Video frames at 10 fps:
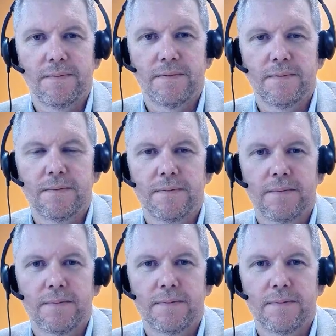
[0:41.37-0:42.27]

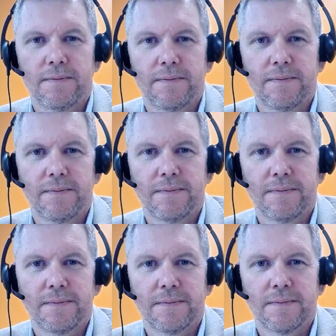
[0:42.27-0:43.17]

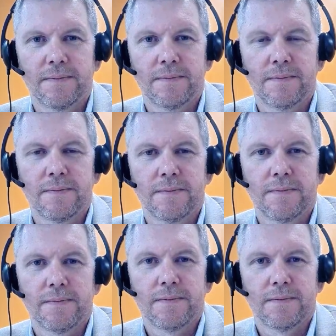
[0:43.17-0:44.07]

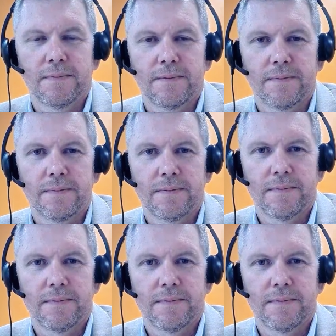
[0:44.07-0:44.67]
This person isn't speaking.